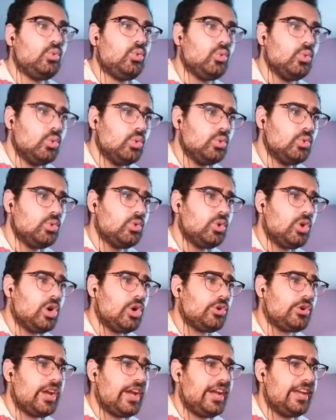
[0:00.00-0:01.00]
ooh,
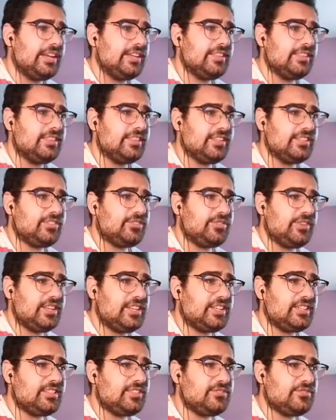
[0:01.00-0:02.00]
okay, this
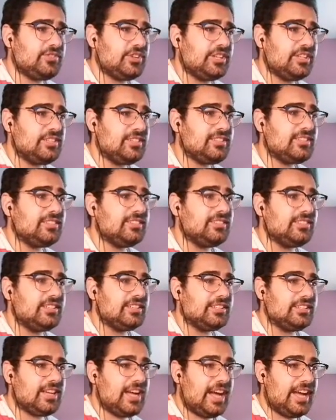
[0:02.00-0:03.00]
fit in the front,
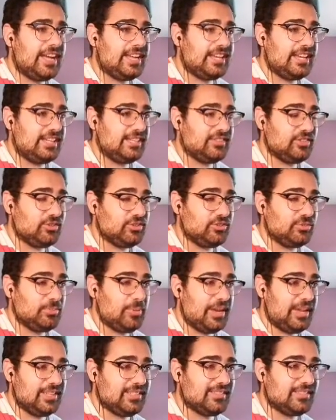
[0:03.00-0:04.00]
I need those
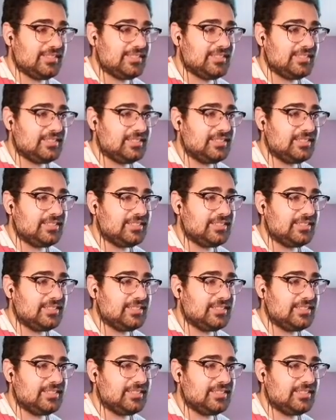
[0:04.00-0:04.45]
pants.